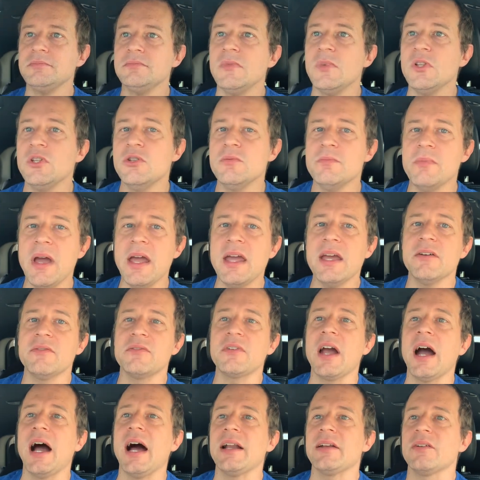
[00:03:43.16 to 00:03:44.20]
You may have
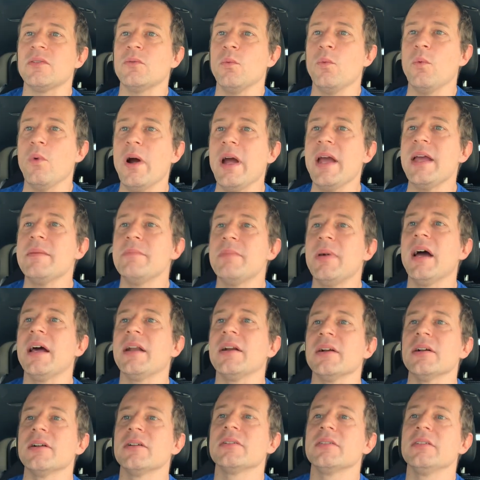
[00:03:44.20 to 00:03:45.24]
gotten way
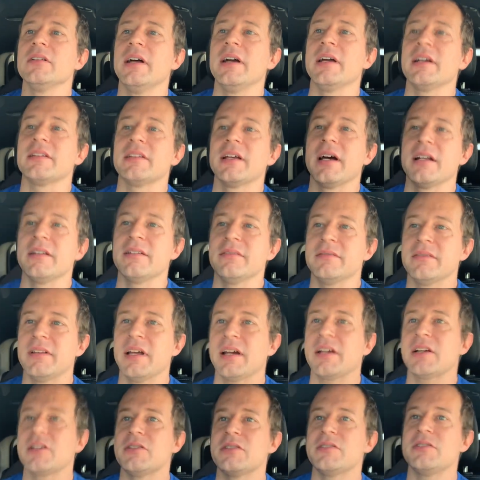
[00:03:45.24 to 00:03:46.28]
better. Like
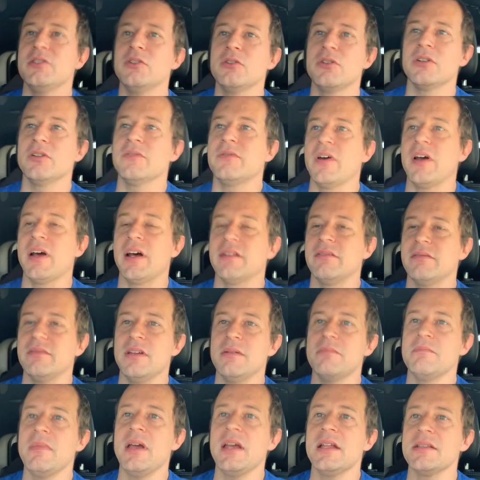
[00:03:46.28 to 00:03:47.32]
you could have had
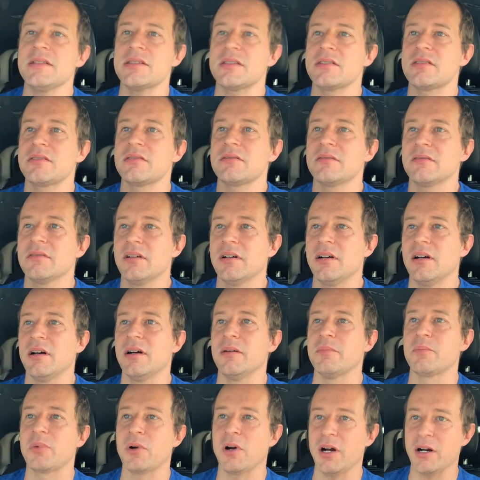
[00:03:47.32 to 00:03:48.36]
immense
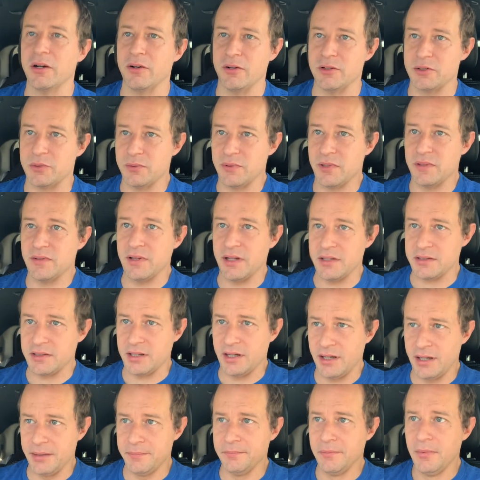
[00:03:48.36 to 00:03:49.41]
progress within that
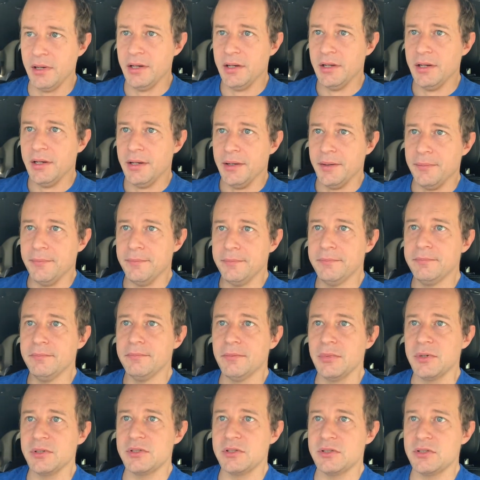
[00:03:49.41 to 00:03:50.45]
time.
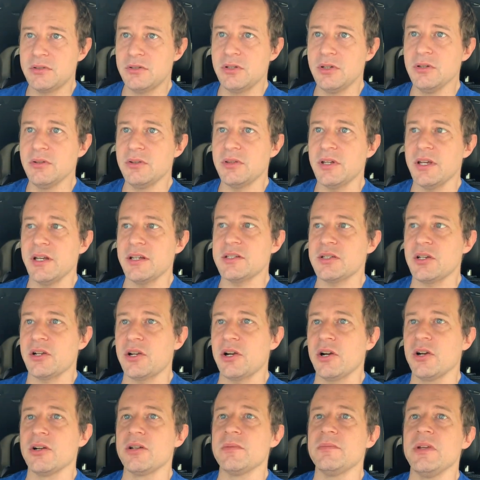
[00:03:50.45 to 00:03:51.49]
But two things
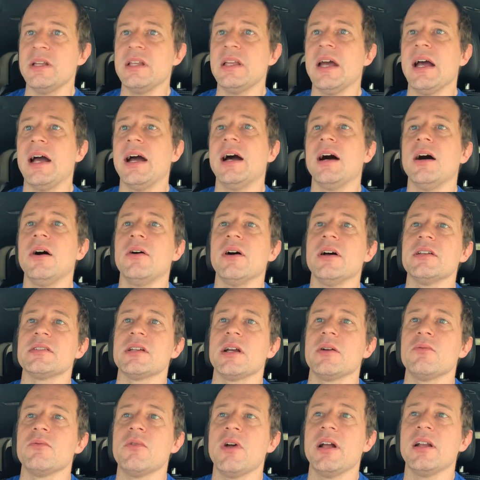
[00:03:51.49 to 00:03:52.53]
occur to me now as
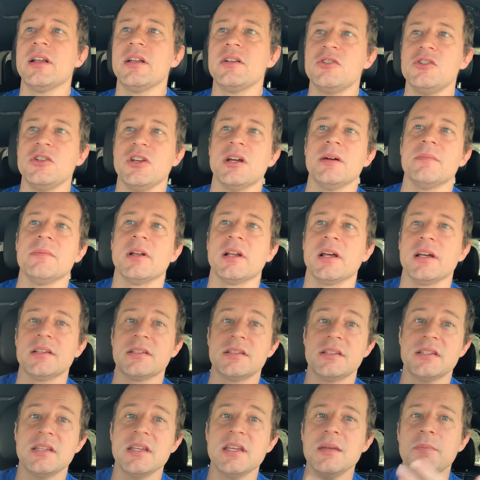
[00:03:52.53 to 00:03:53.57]
I run a gym and I
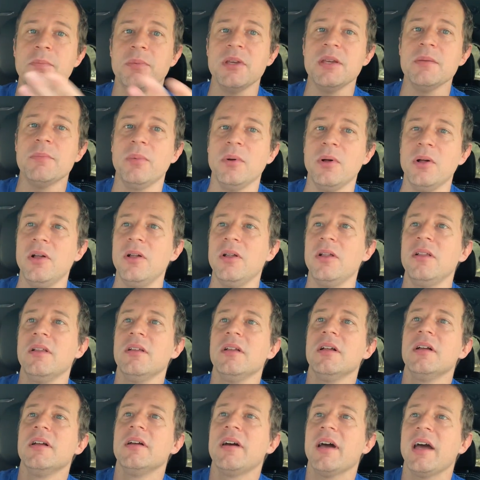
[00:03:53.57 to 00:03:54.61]
see people
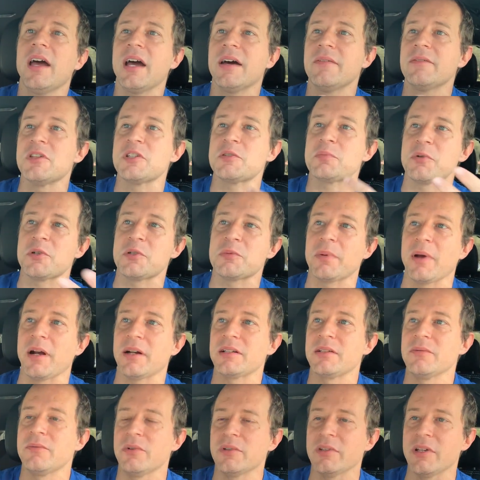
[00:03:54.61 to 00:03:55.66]
have this
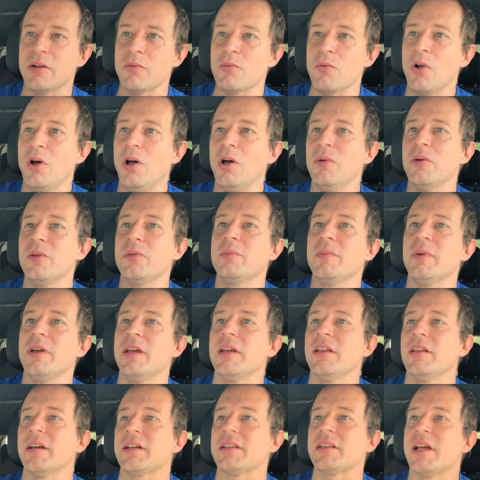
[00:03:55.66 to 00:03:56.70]
perspective when they roll with
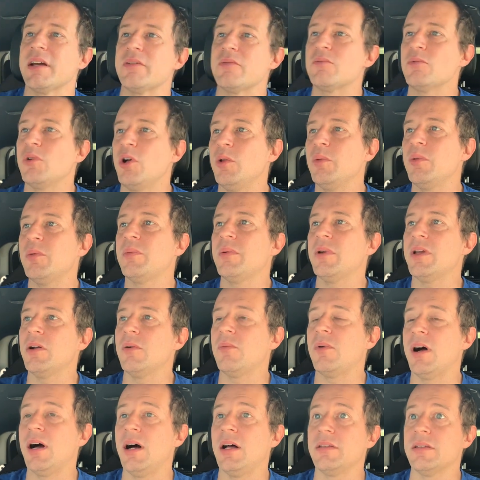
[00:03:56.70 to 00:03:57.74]
me, like they haven't rolled with me in a
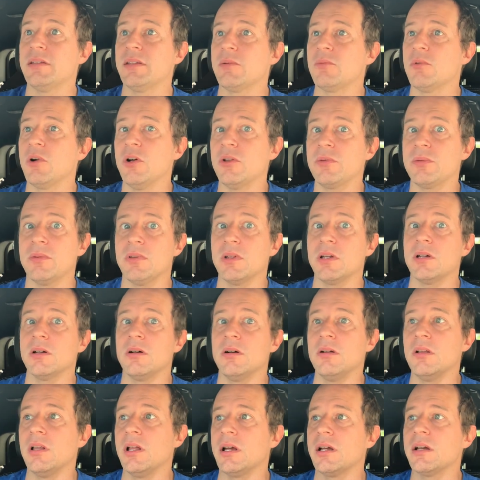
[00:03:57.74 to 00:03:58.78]
while, and then they roll with me and they
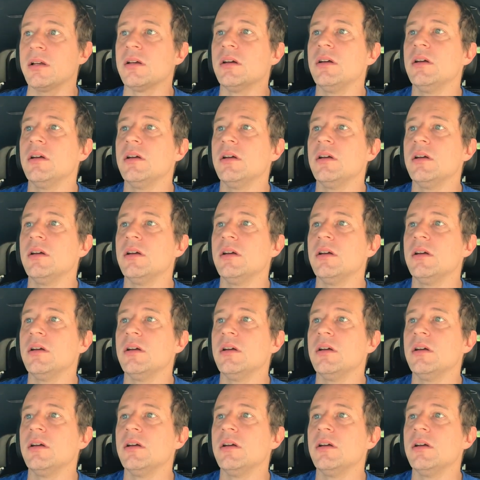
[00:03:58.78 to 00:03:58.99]
go like,